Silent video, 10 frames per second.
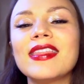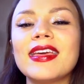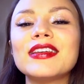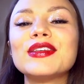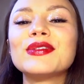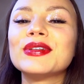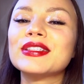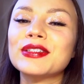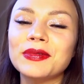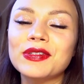Thank you
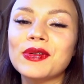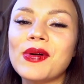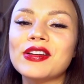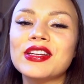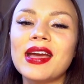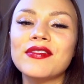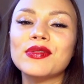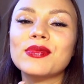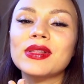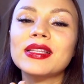so much for watching. Have
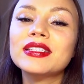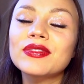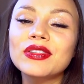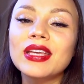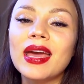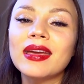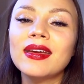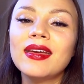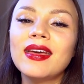a blissful day